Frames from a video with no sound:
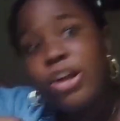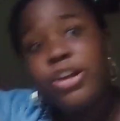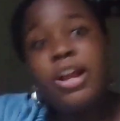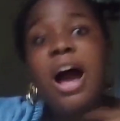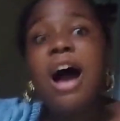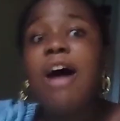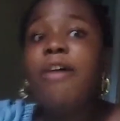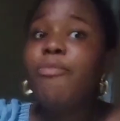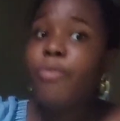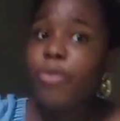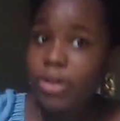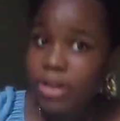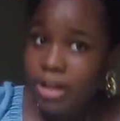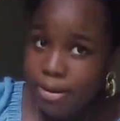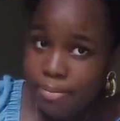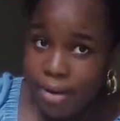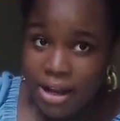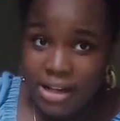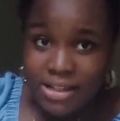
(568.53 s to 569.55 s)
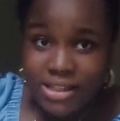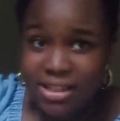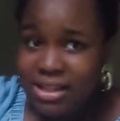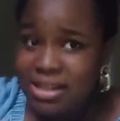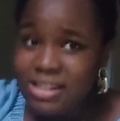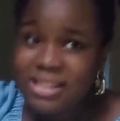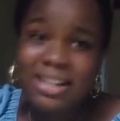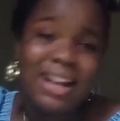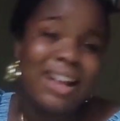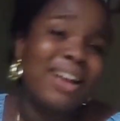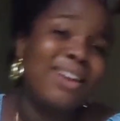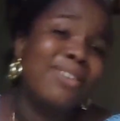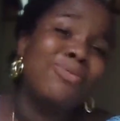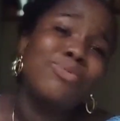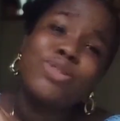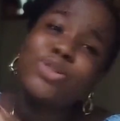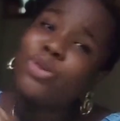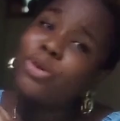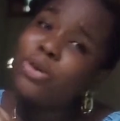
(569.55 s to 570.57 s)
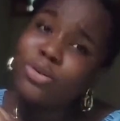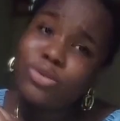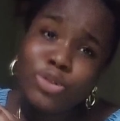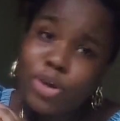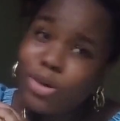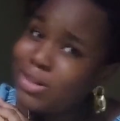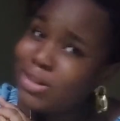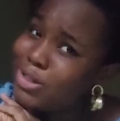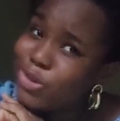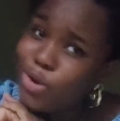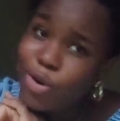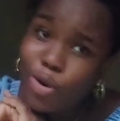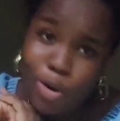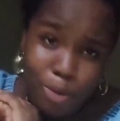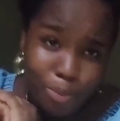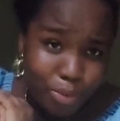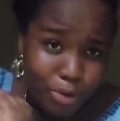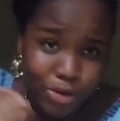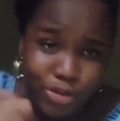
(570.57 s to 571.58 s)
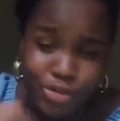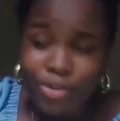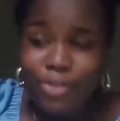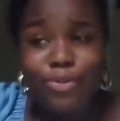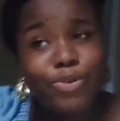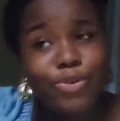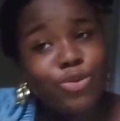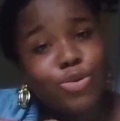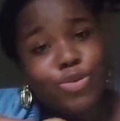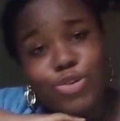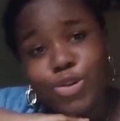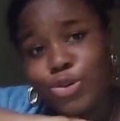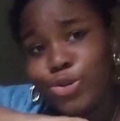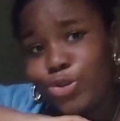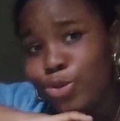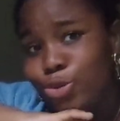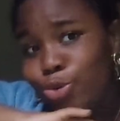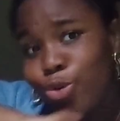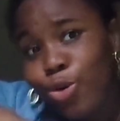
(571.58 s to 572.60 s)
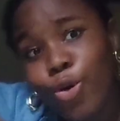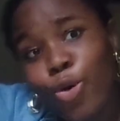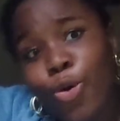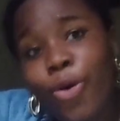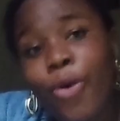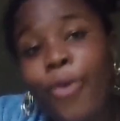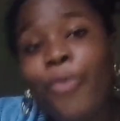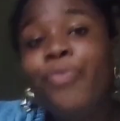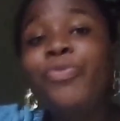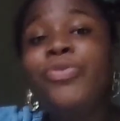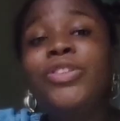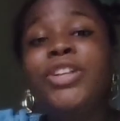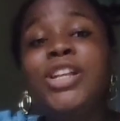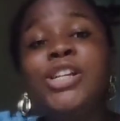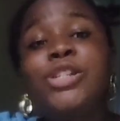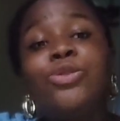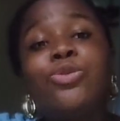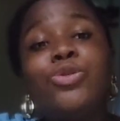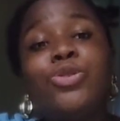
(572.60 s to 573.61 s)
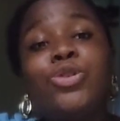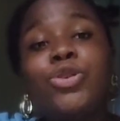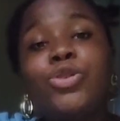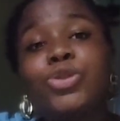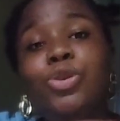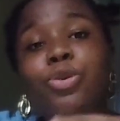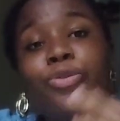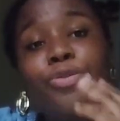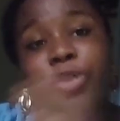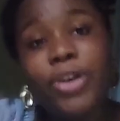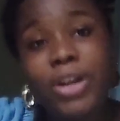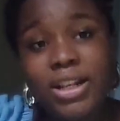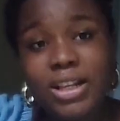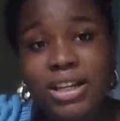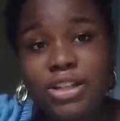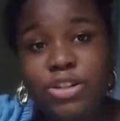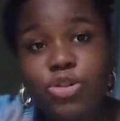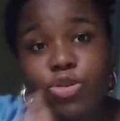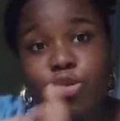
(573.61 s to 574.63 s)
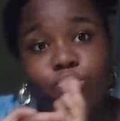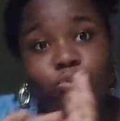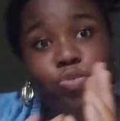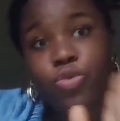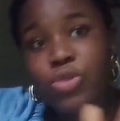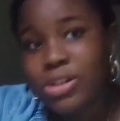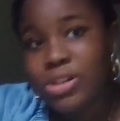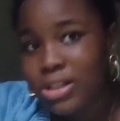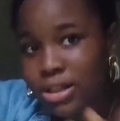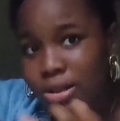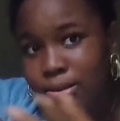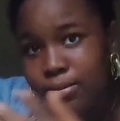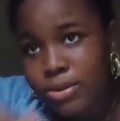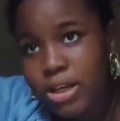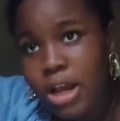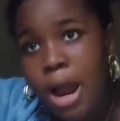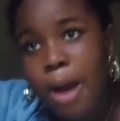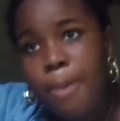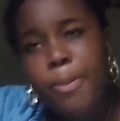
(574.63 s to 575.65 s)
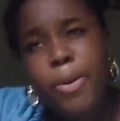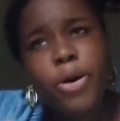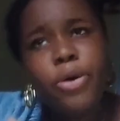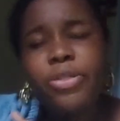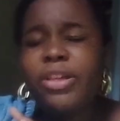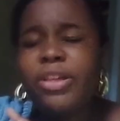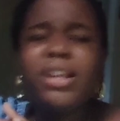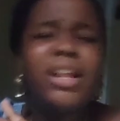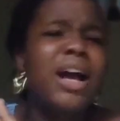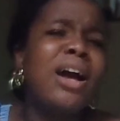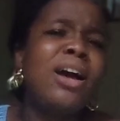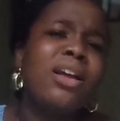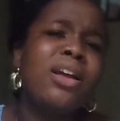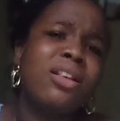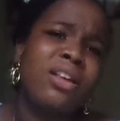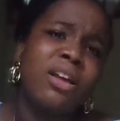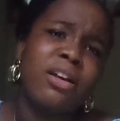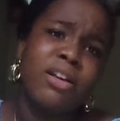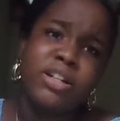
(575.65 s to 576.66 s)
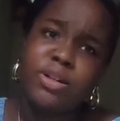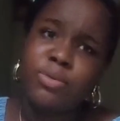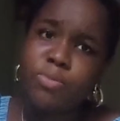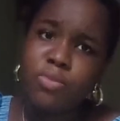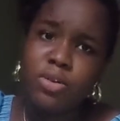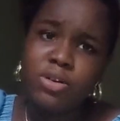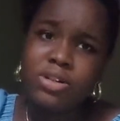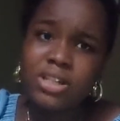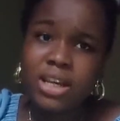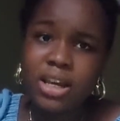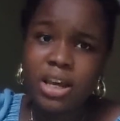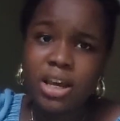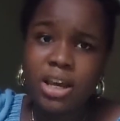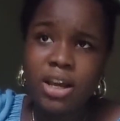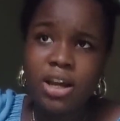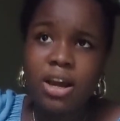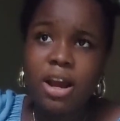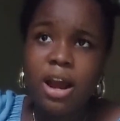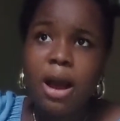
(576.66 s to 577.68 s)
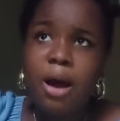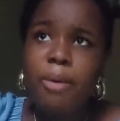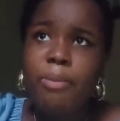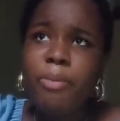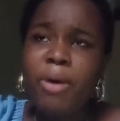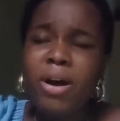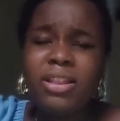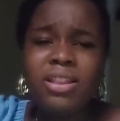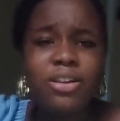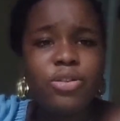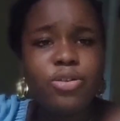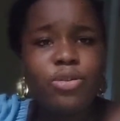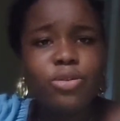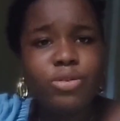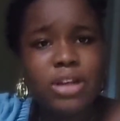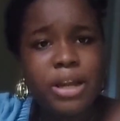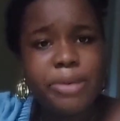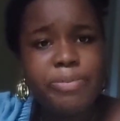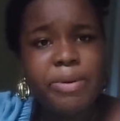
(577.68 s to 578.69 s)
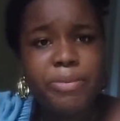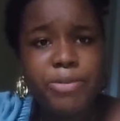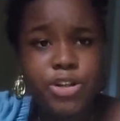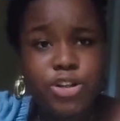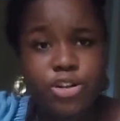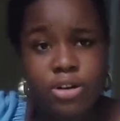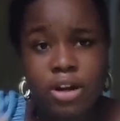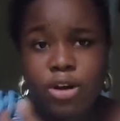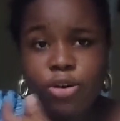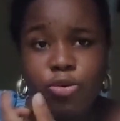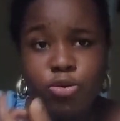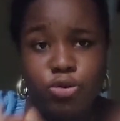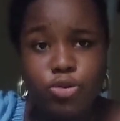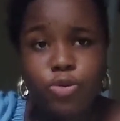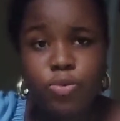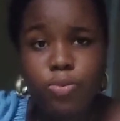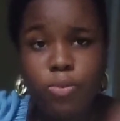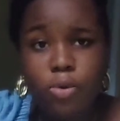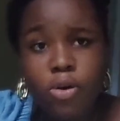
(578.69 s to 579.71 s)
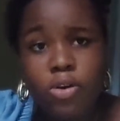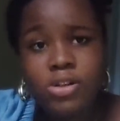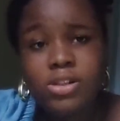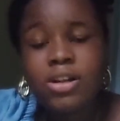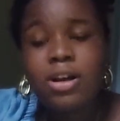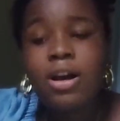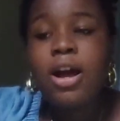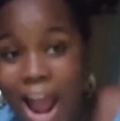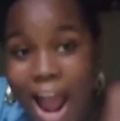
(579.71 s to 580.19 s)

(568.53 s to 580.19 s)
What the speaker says: They have money masses. Church is not compulsory. You can go church to go. This school is also friendly to Muslims. I think that there is a mosque here, but I think if you take permission and go to the mosque.